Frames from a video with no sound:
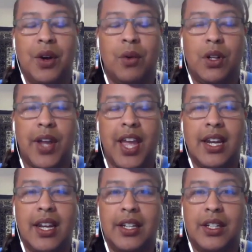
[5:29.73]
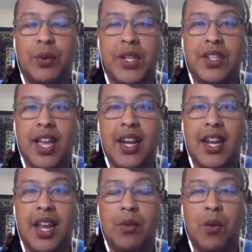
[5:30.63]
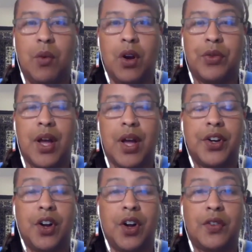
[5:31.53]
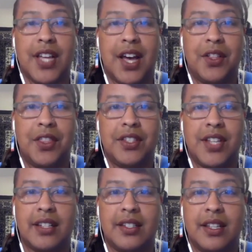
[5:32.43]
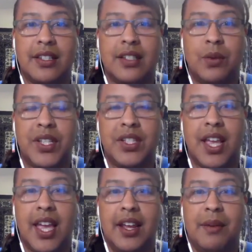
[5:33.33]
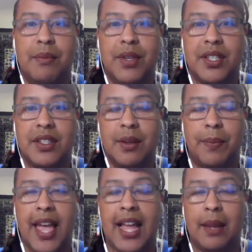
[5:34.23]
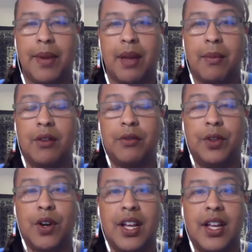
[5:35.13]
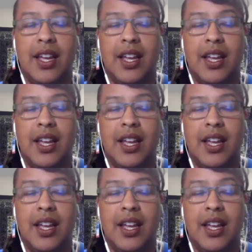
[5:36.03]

We're located in Louisiana, and we work throughout the Gulf South, Texas, Louisiana, Mississippi, Alabama, and Florida.